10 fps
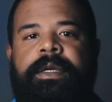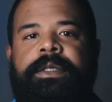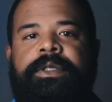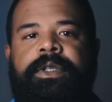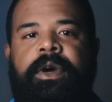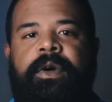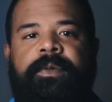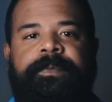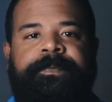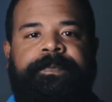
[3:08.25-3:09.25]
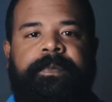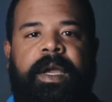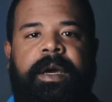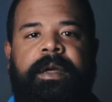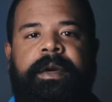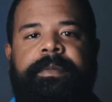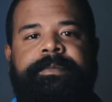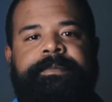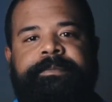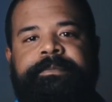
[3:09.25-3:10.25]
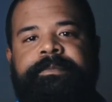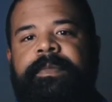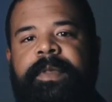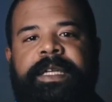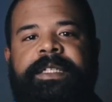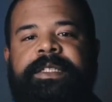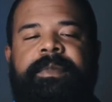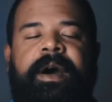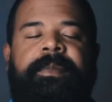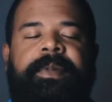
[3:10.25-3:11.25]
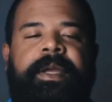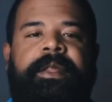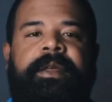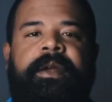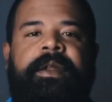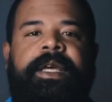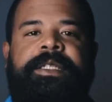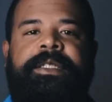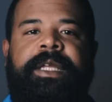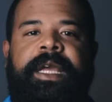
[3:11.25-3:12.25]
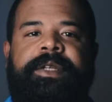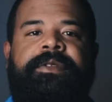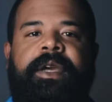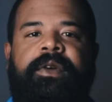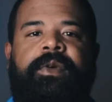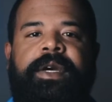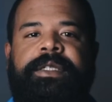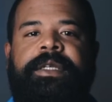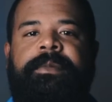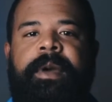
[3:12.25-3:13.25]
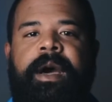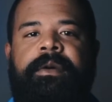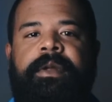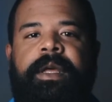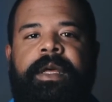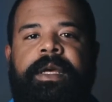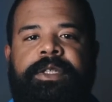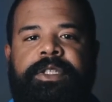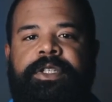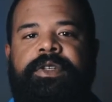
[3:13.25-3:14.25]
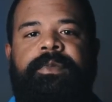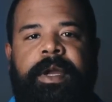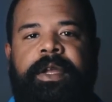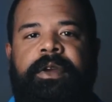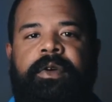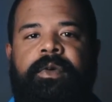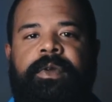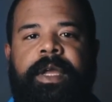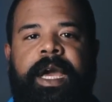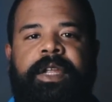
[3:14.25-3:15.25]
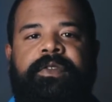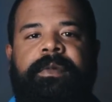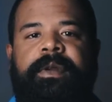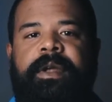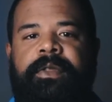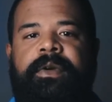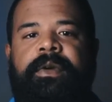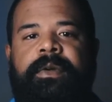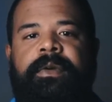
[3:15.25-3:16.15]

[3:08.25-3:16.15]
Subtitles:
So um, that's just my opinion there. That's just to answer that question about should you bring your own cash from another